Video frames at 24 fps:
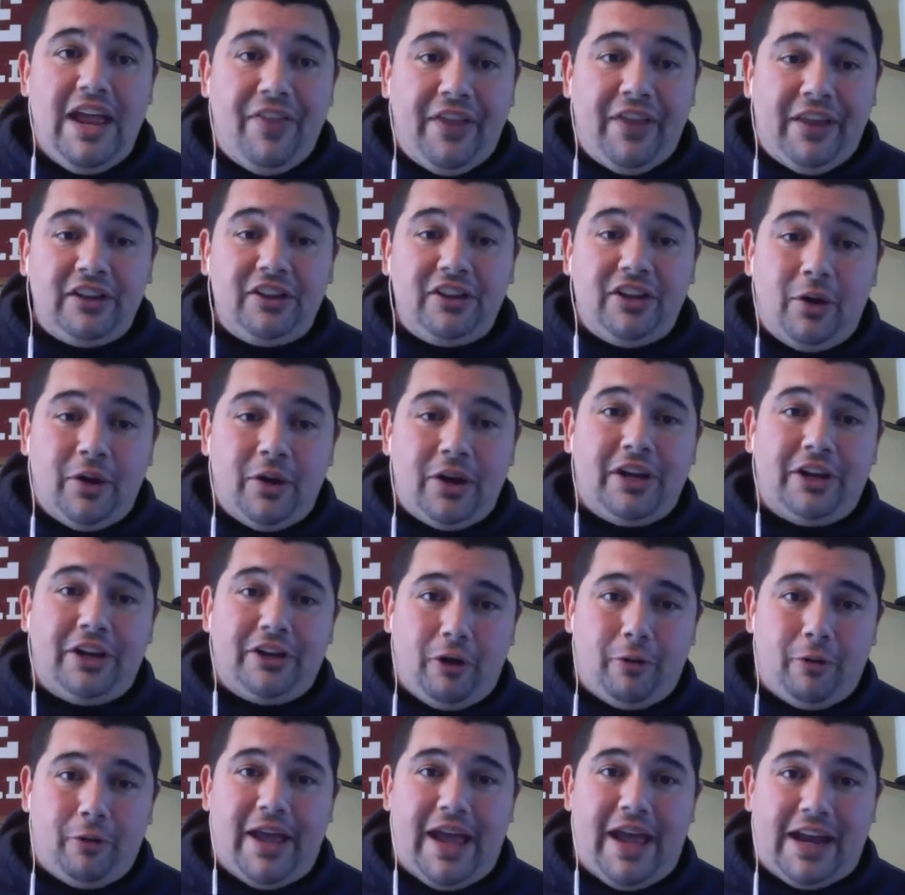and then loaded
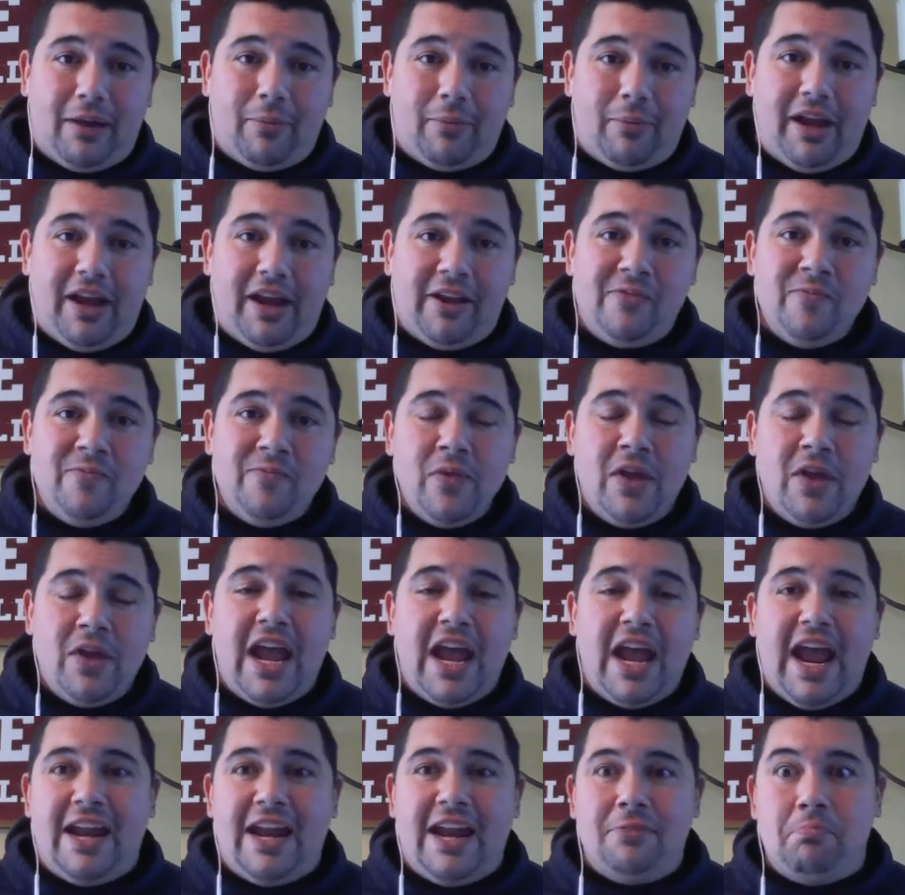Adobe Animate
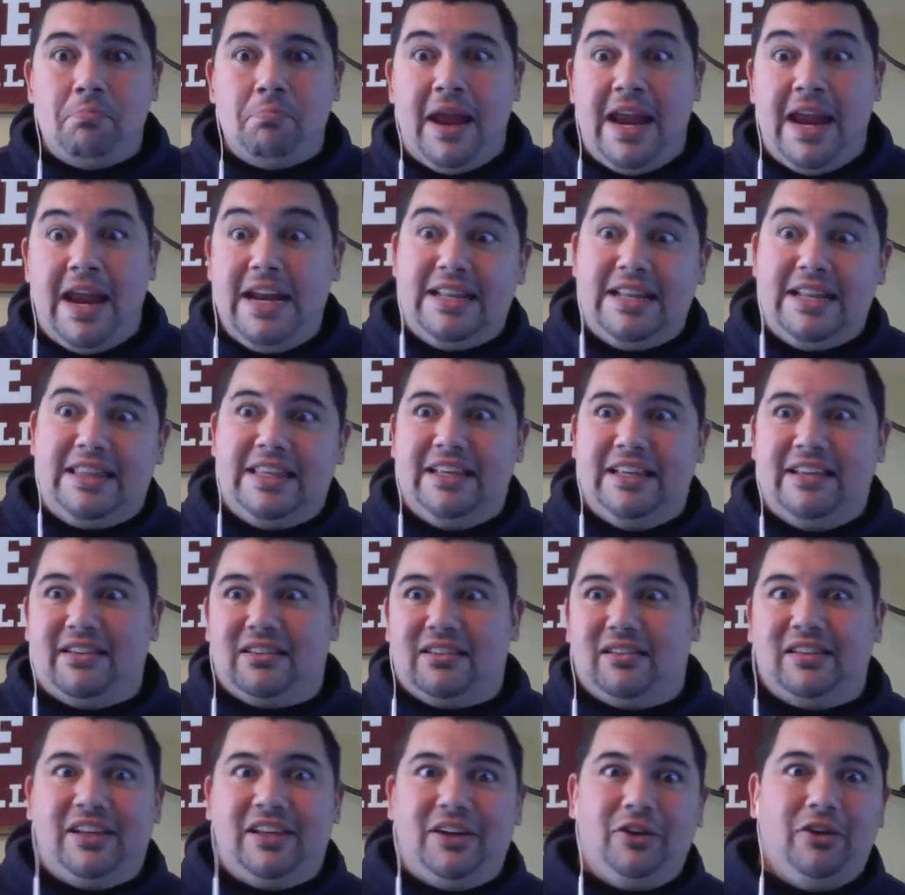and made
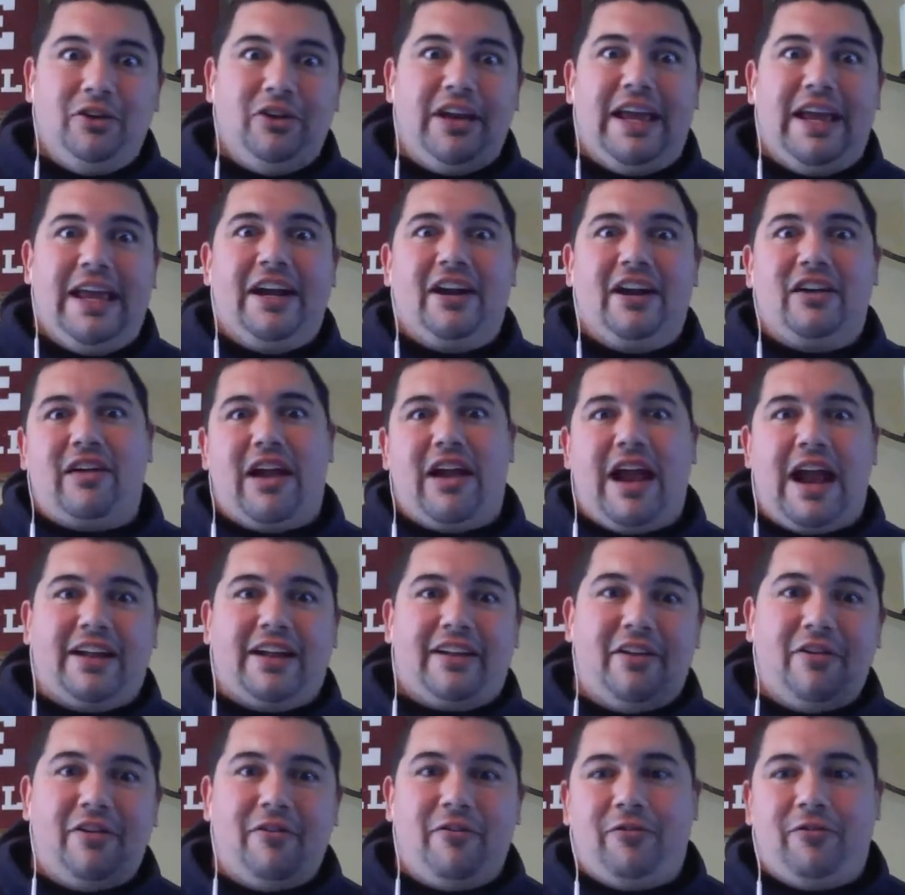these little
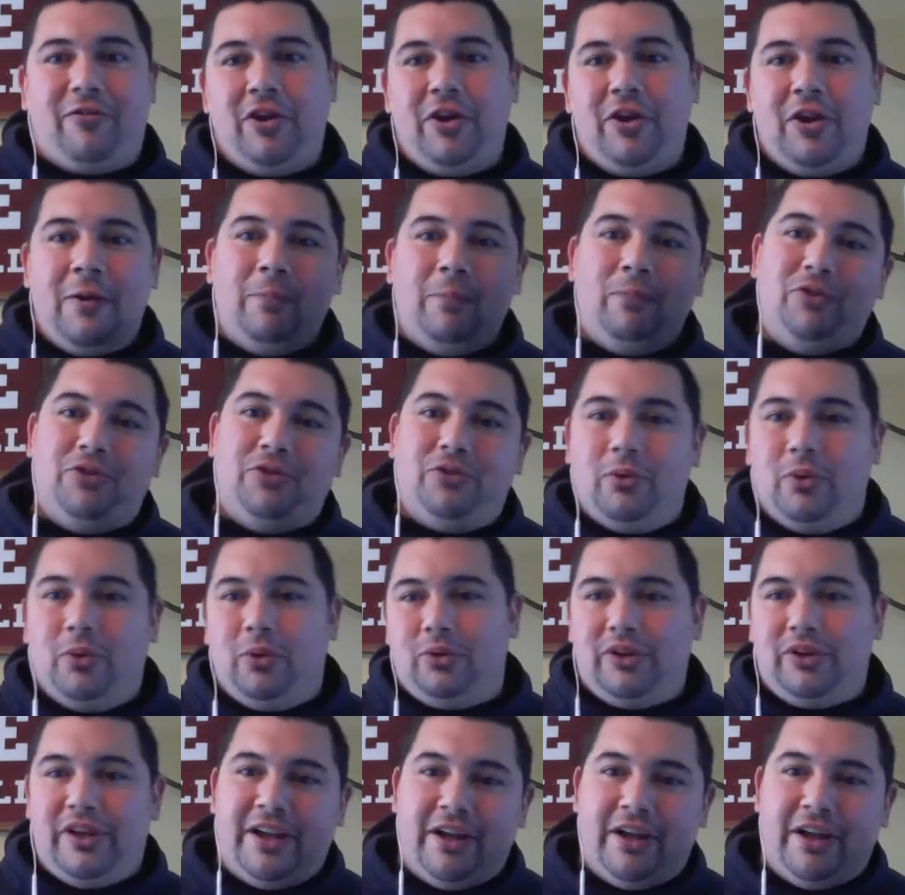interactive
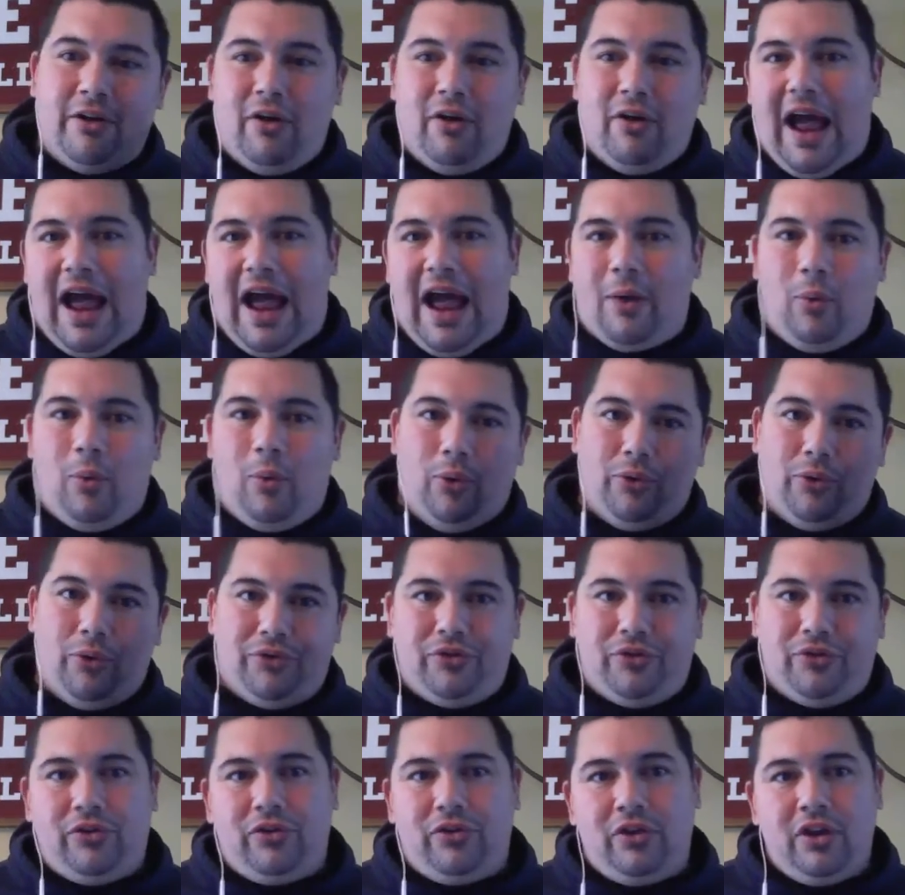Duolingo
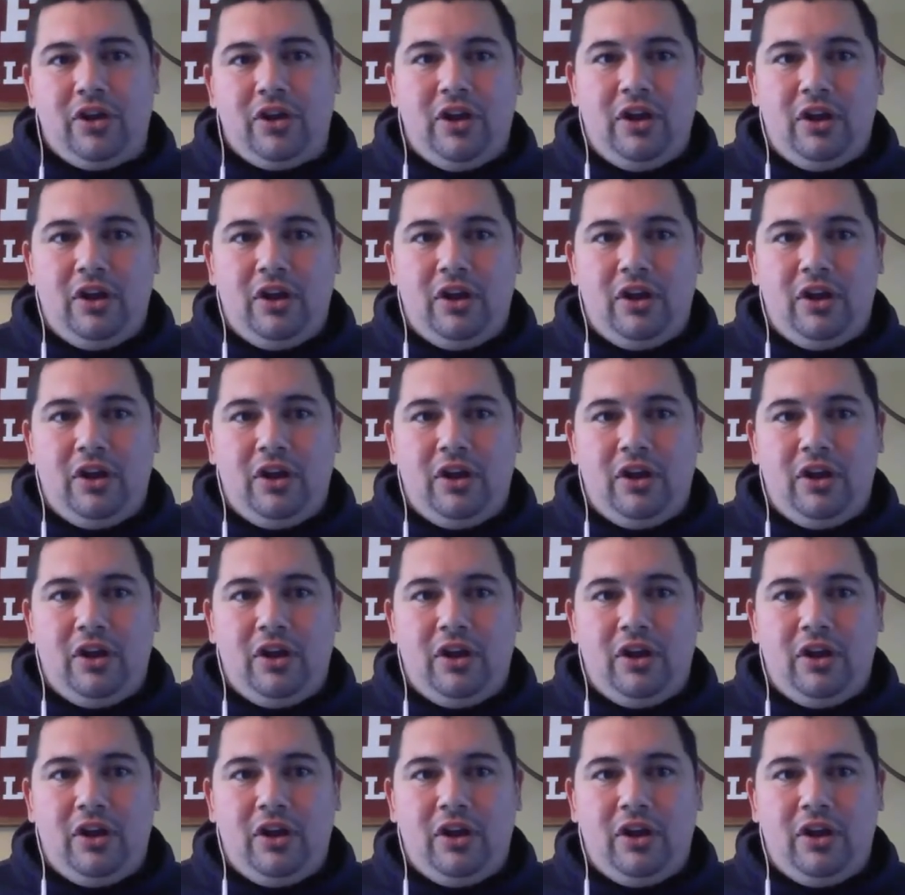owls.